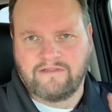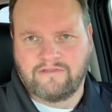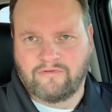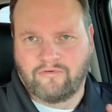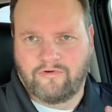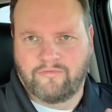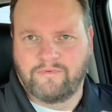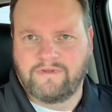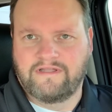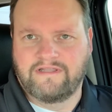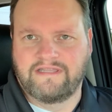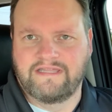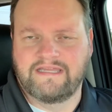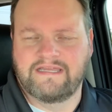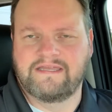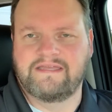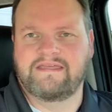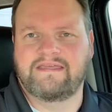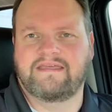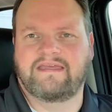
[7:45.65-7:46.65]
Lord
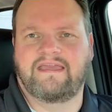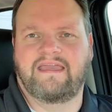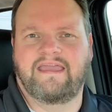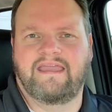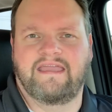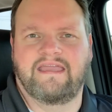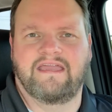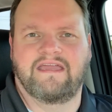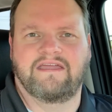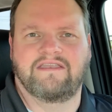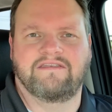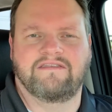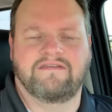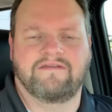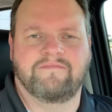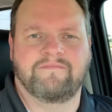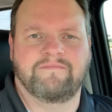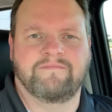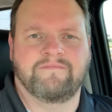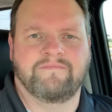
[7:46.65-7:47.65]
willing, and
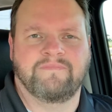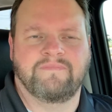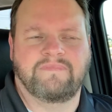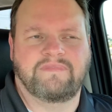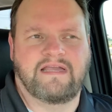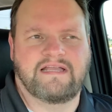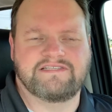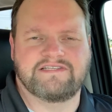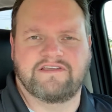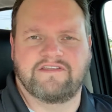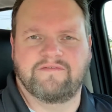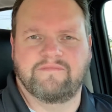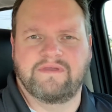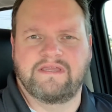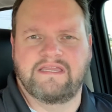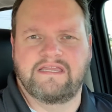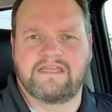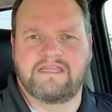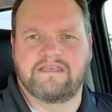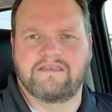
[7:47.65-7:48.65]
that's going to
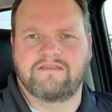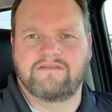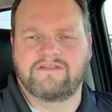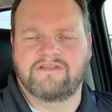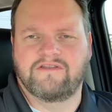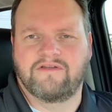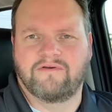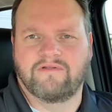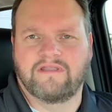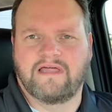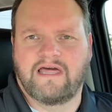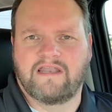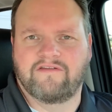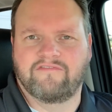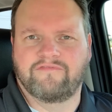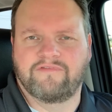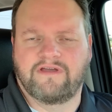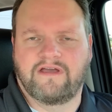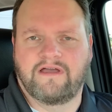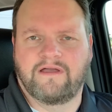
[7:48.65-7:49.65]
mean a lot
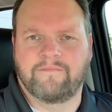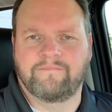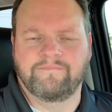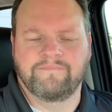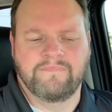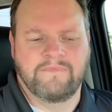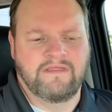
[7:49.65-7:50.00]
of